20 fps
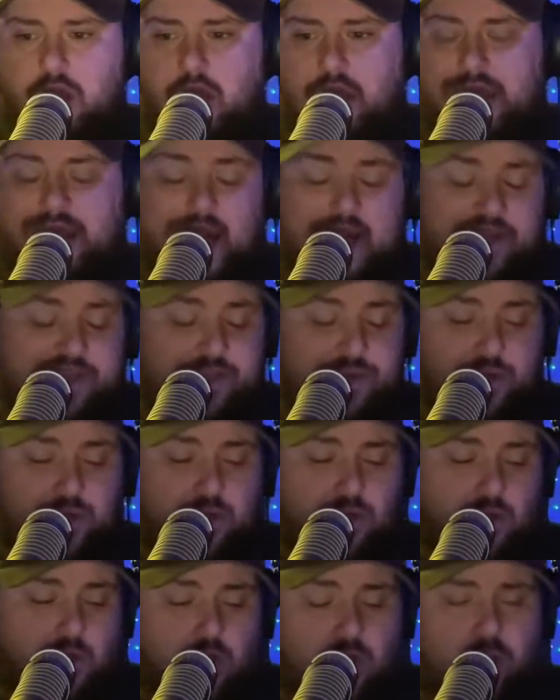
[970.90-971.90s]
And I
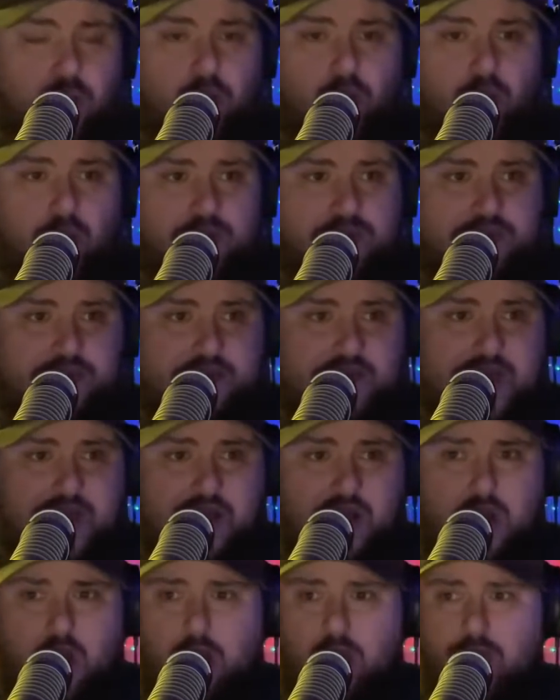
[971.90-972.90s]
do, once again,
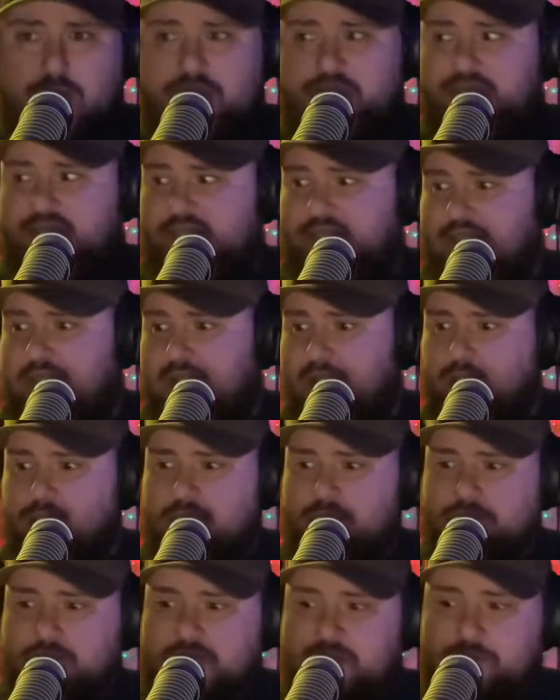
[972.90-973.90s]
always say
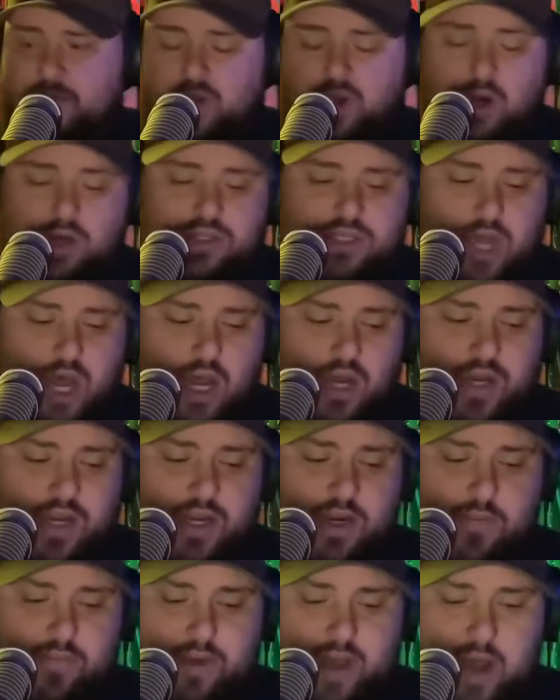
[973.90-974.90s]
when people are
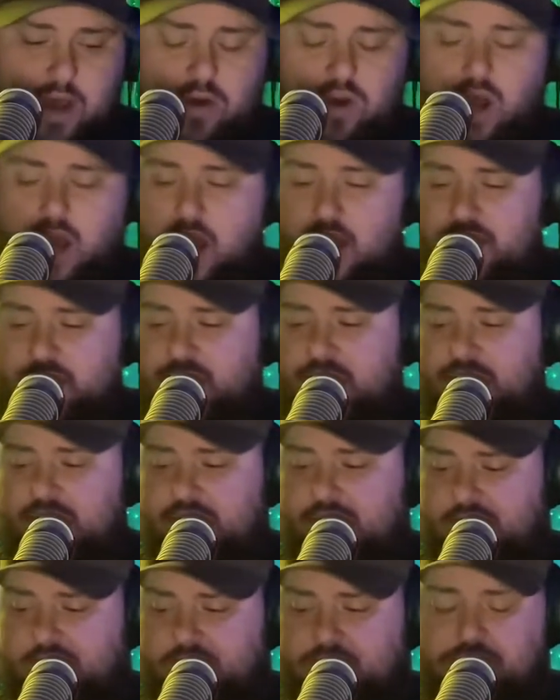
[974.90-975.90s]
talking about
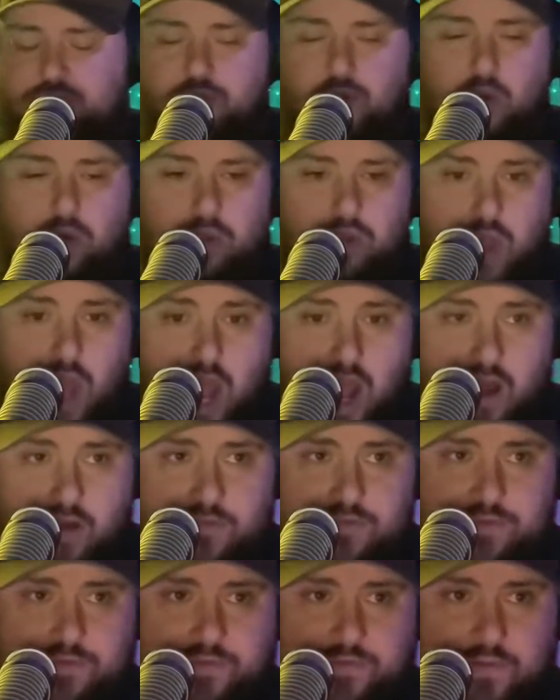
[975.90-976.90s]
unconditional
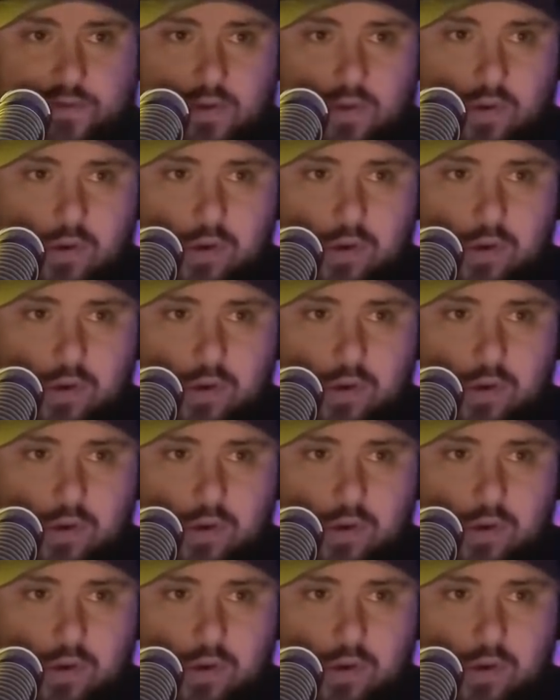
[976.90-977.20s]
love,